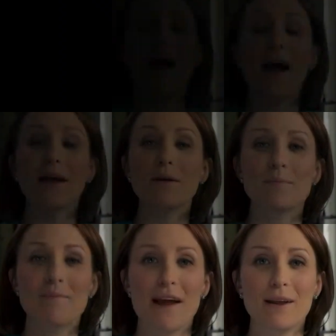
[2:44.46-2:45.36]
Hi,
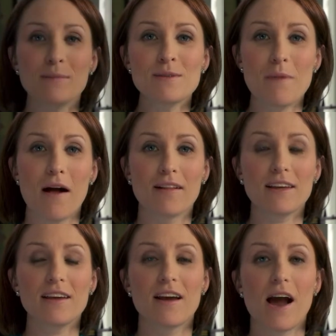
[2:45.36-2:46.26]
my name is
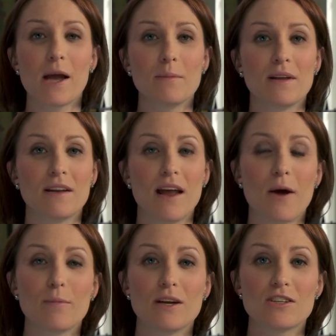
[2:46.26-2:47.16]
Molly. I'm an
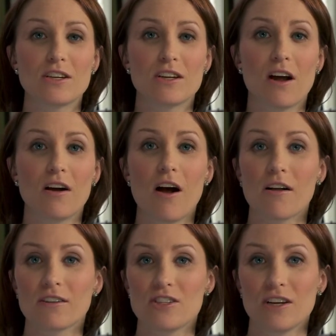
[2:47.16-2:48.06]
outpatient
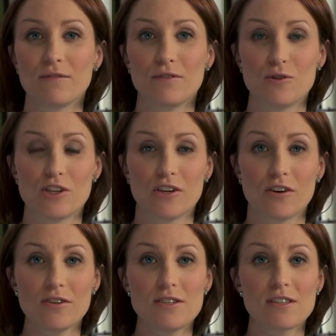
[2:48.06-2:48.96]
oncology infusion
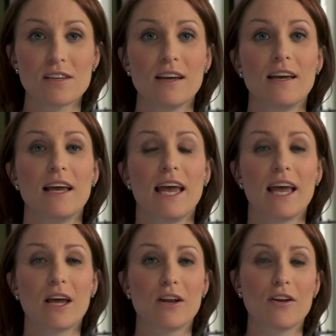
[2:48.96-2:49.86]
nurse,
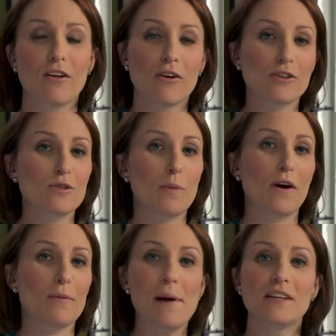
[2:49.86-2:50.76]
and a large part
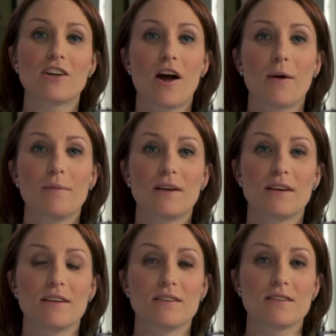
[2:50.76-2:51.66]
of my job
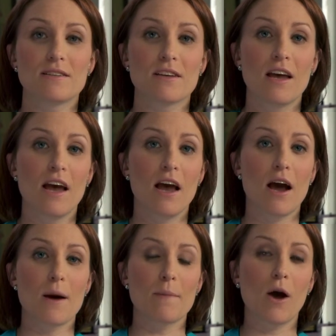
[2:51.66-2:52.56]
is
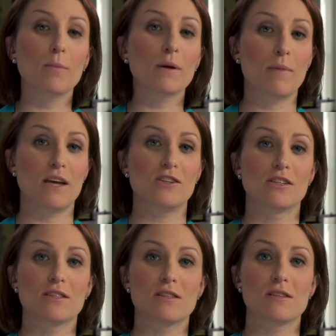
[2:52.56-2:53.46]
helping
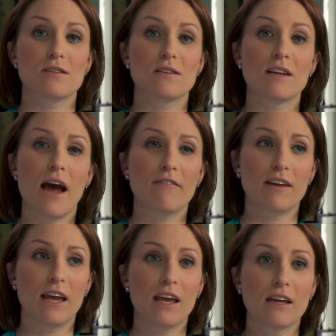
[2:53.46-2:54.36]
patients
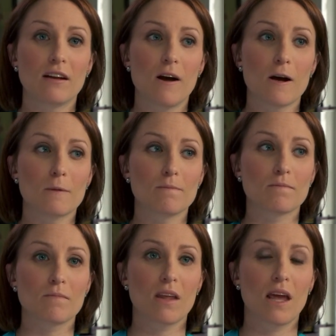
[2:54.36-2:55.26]
navigate
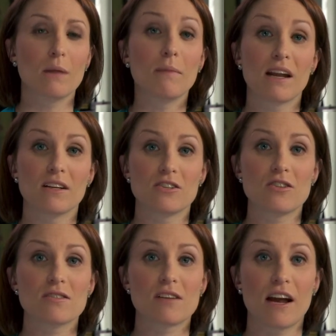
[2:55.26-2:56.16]
and
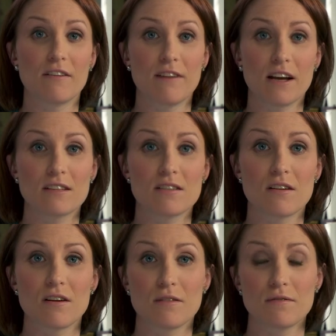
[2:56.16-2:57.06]
manage side effects
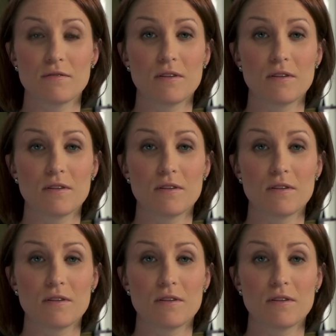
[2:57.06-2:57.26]
of